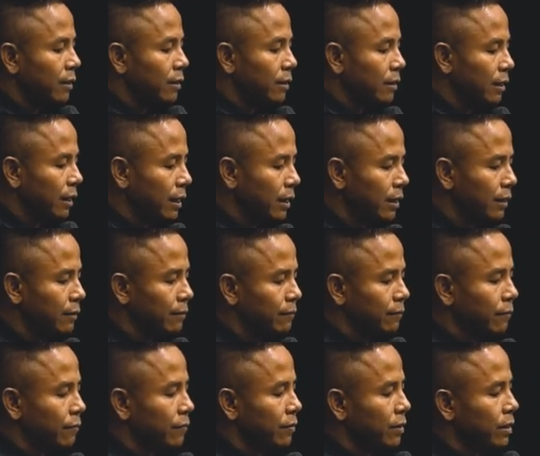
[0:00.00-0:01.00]

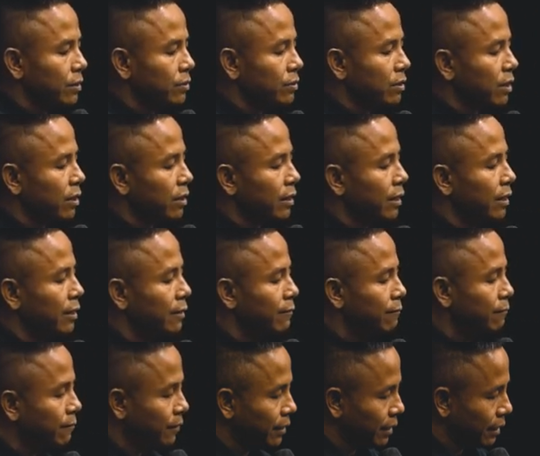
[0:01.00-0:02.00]
Love does not
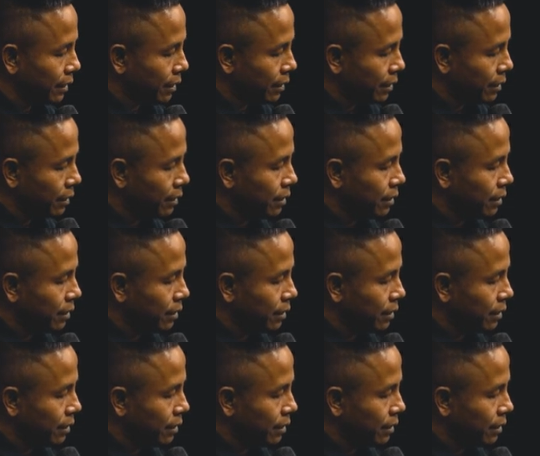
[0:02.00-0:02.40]
envy.